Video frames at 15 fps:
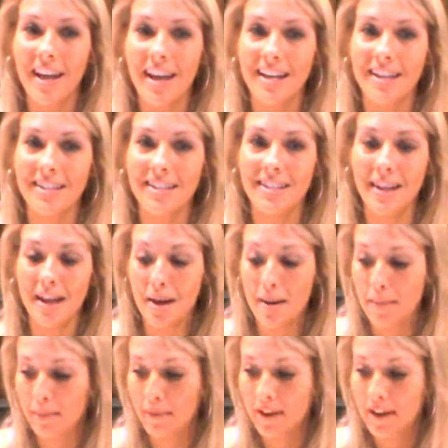and
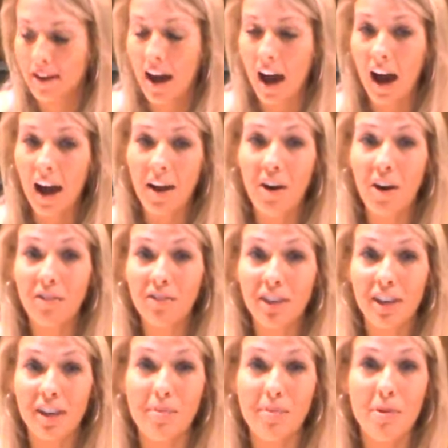I
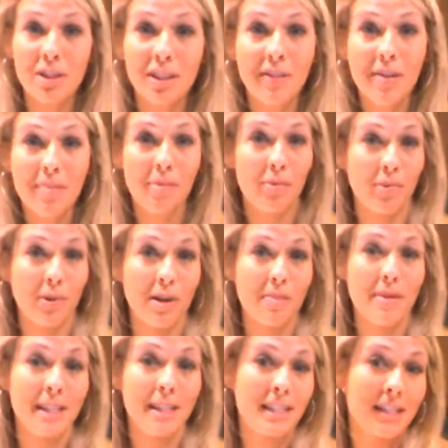often eat most of it before
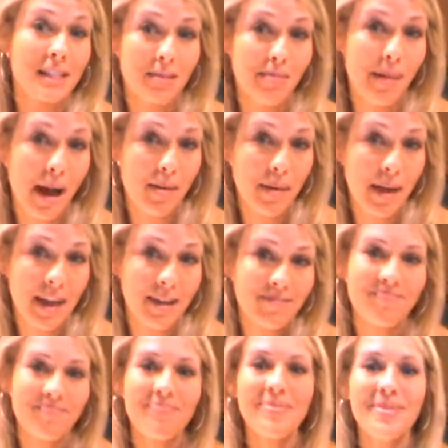it makes it into the pie pan.